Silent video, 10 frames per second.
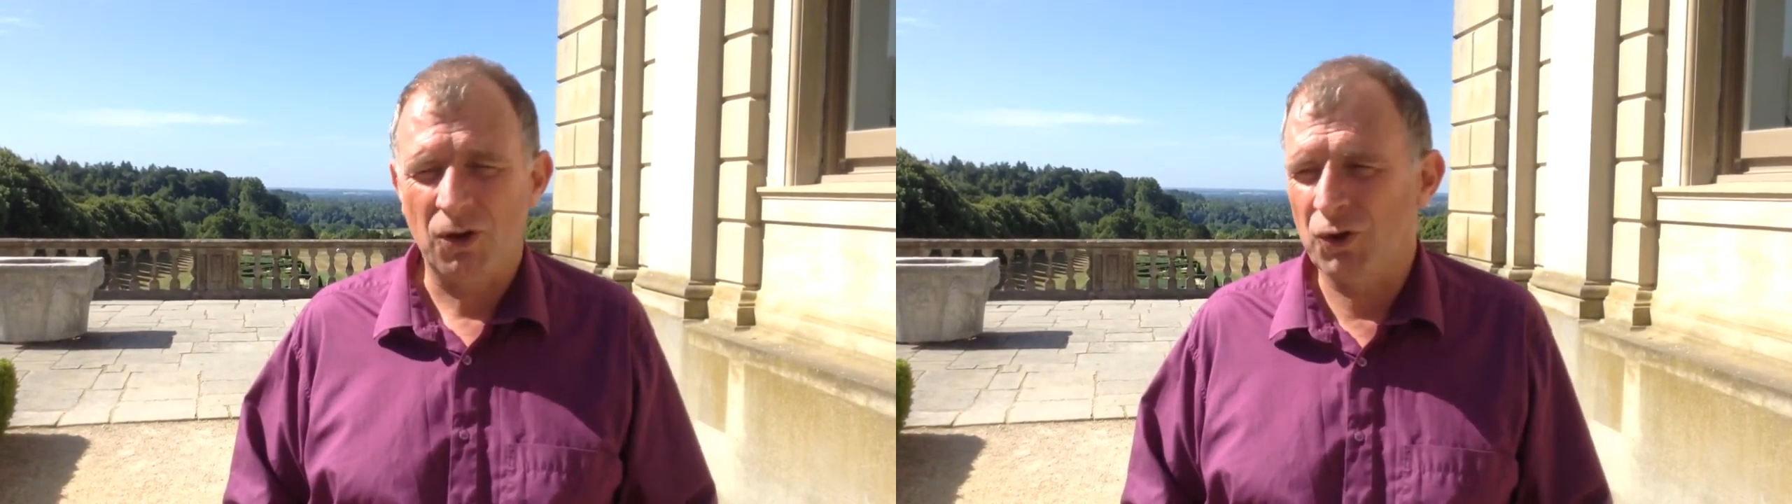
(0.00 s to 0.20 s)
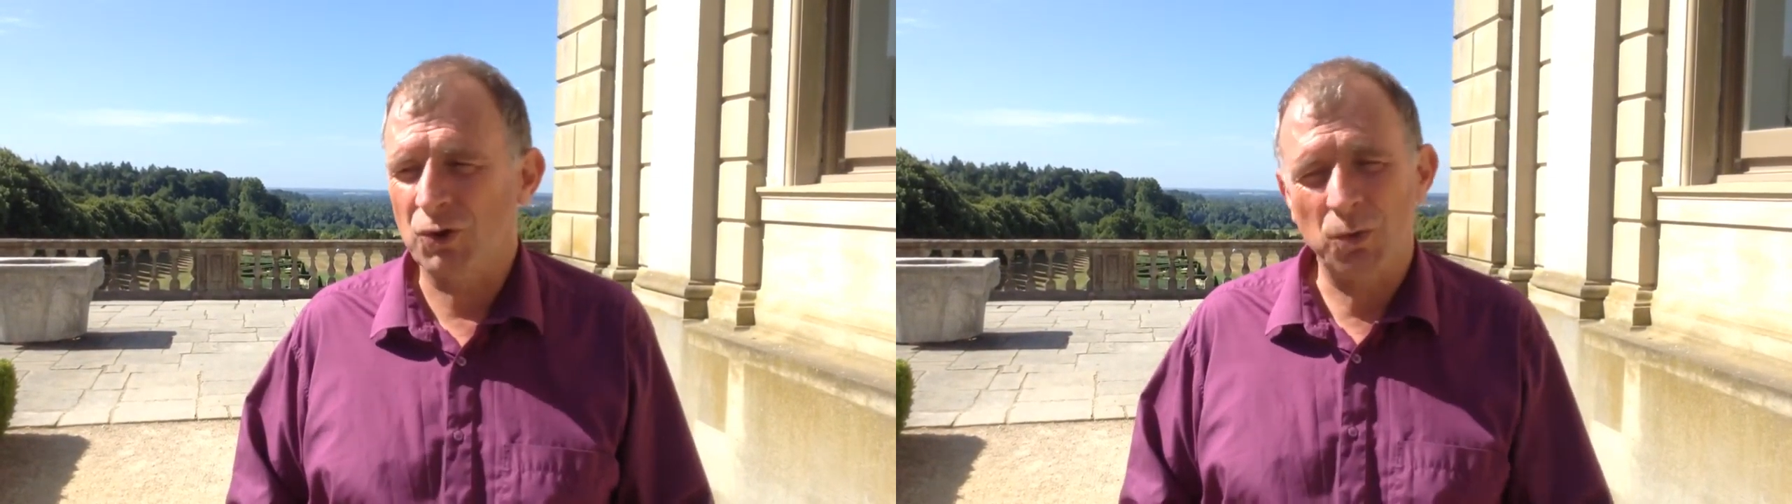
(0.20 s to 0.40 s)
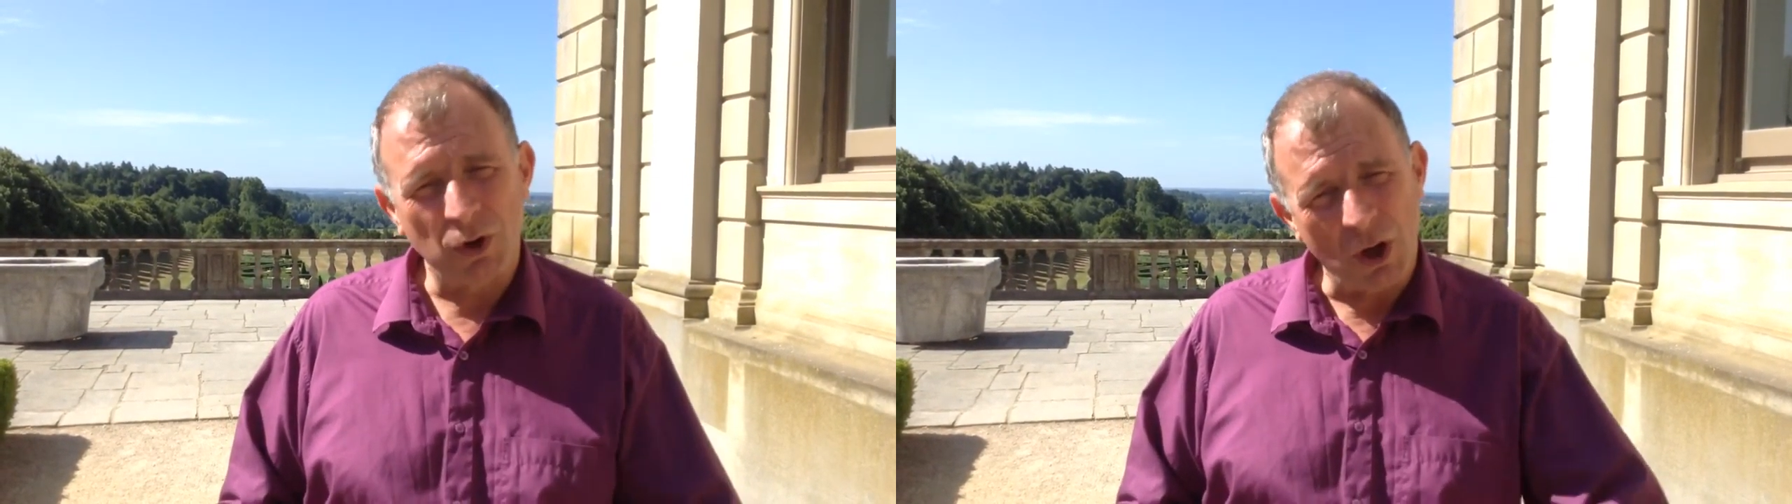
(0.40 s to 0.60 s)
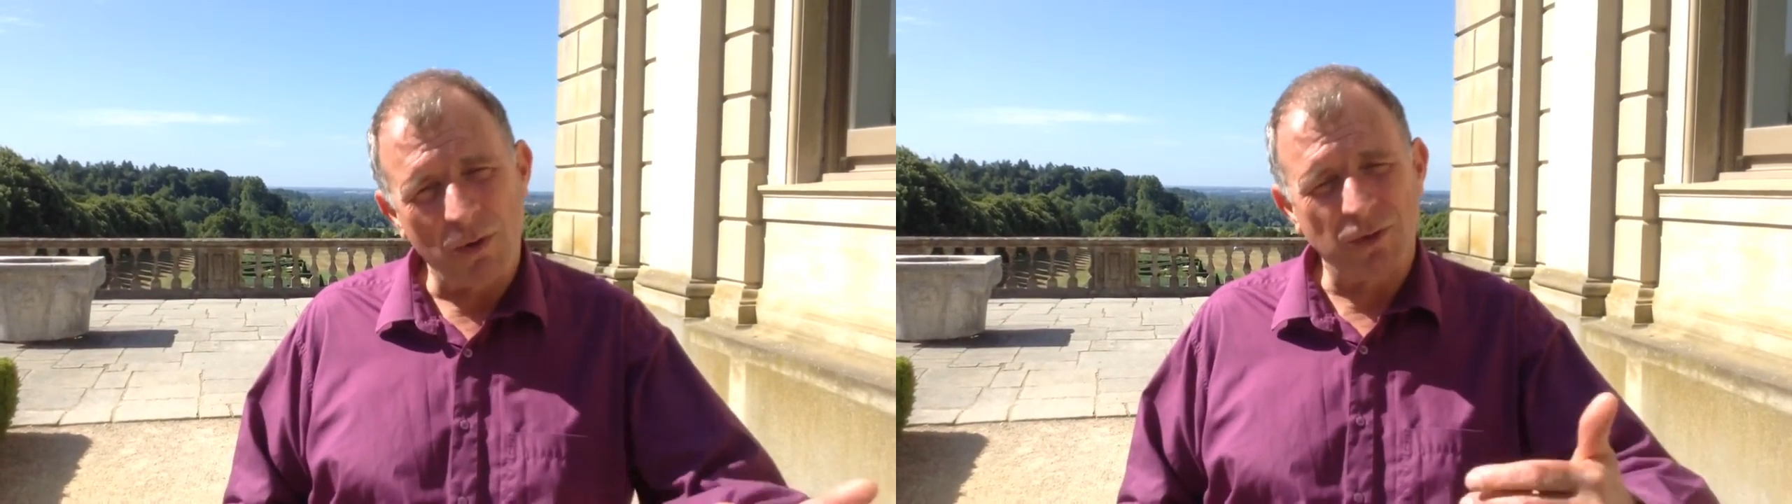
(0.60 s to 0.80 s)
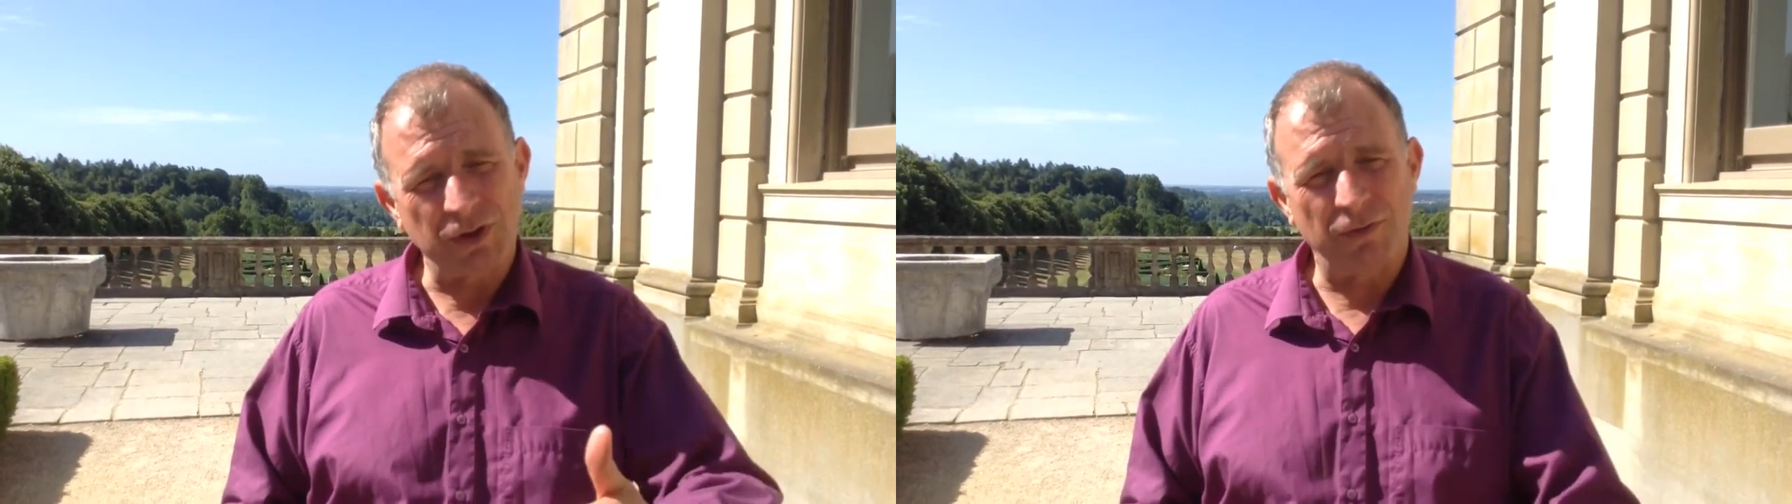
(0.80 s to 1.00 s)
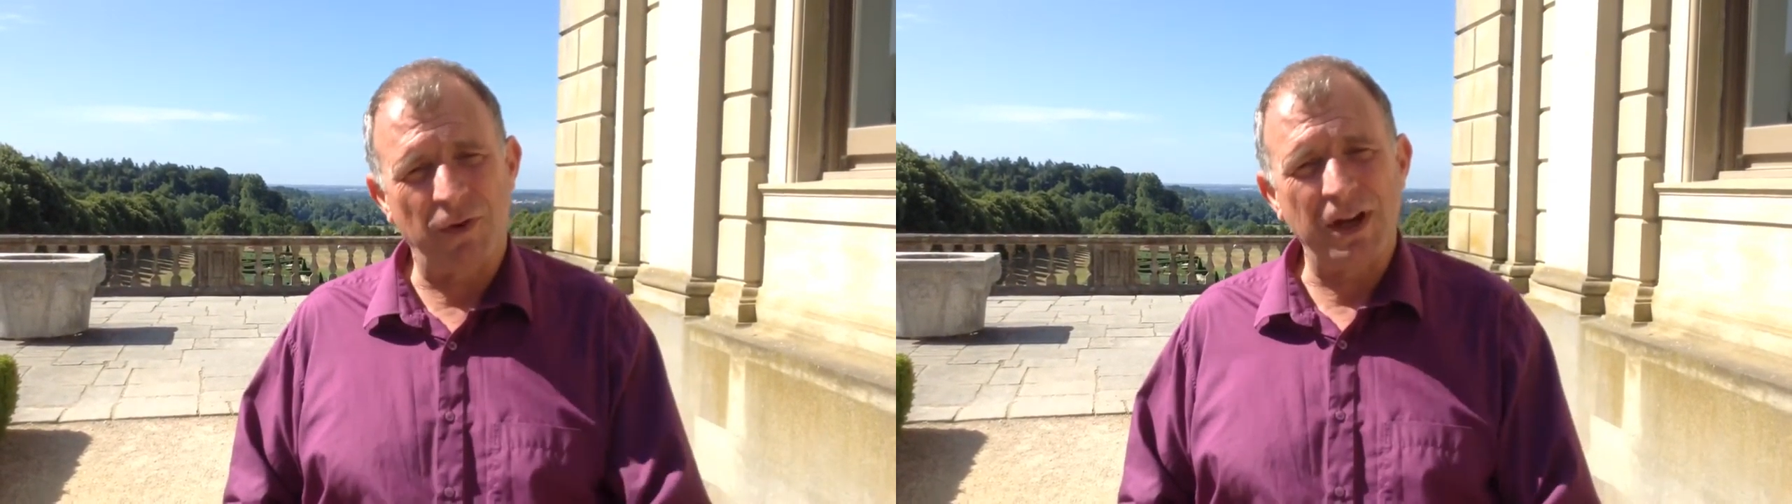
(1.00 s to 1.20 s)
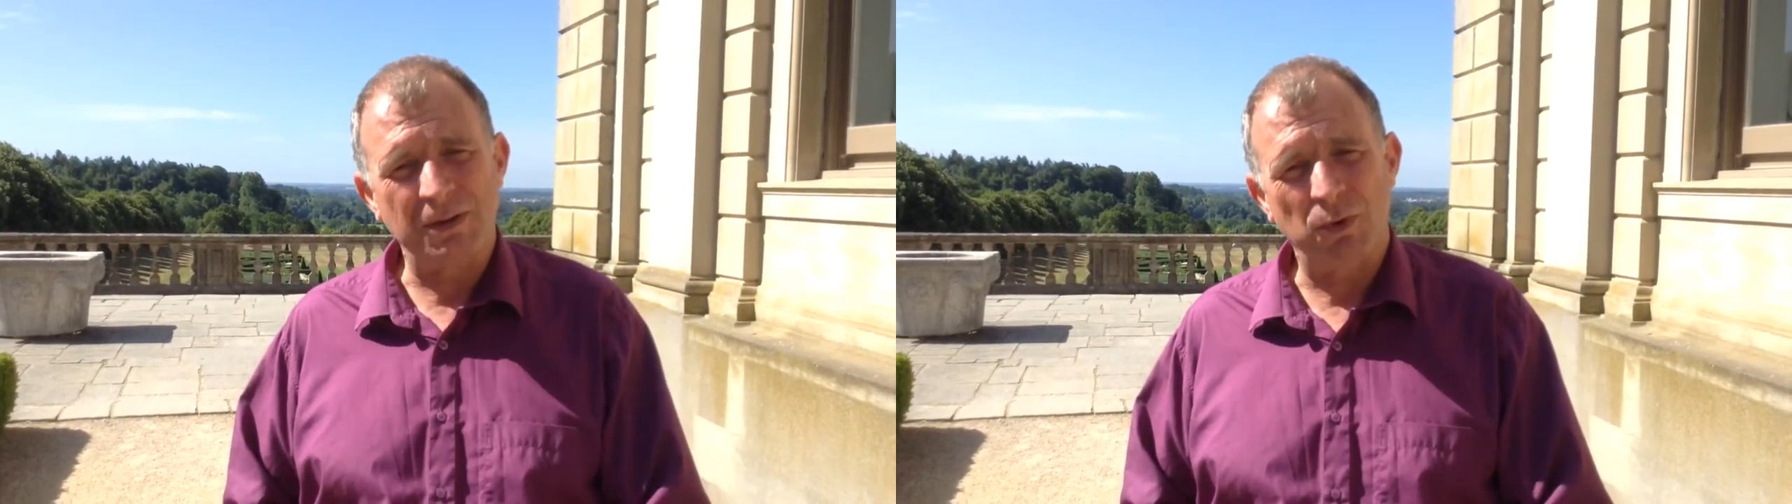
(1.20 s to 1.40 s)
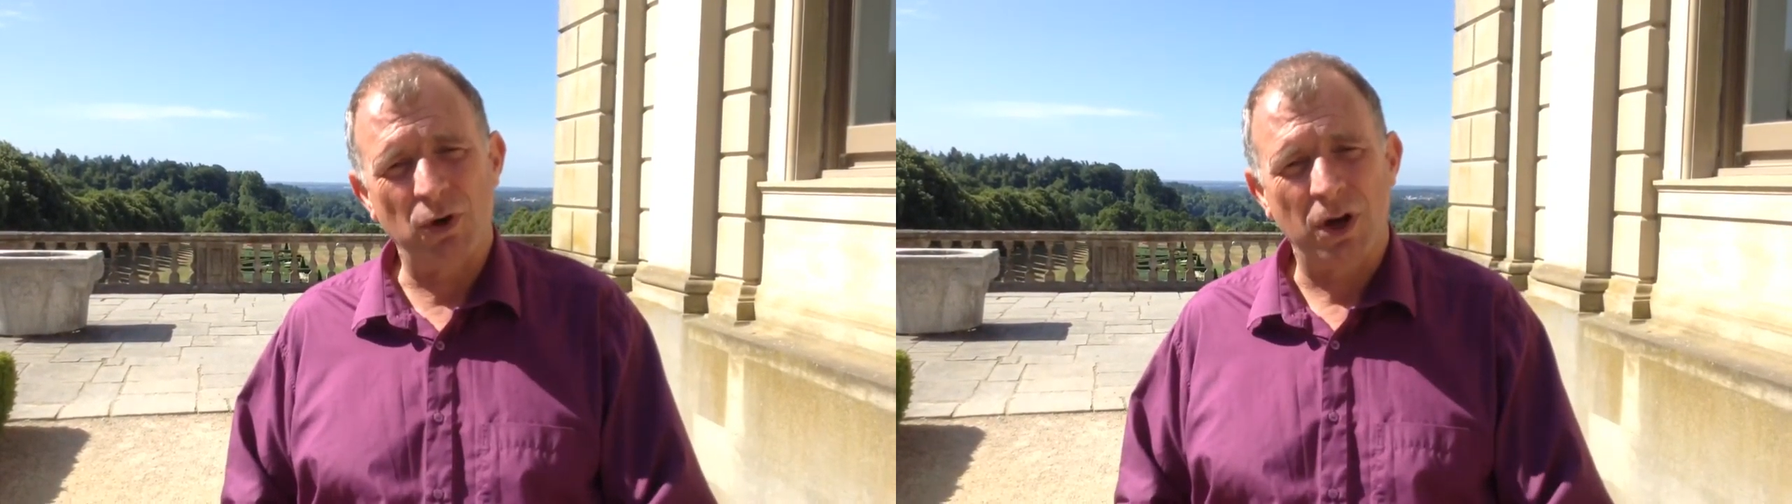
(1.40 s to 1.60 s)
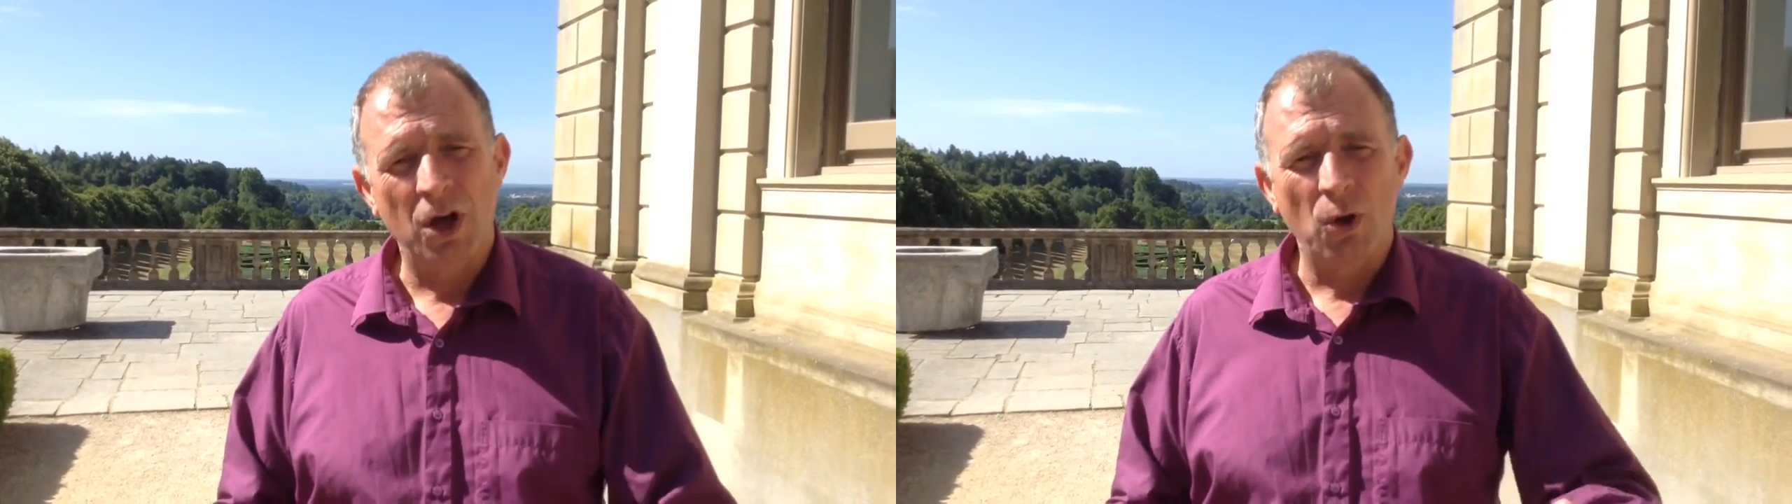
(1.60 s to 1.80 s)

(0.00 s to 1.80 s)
others will go over to Facebook.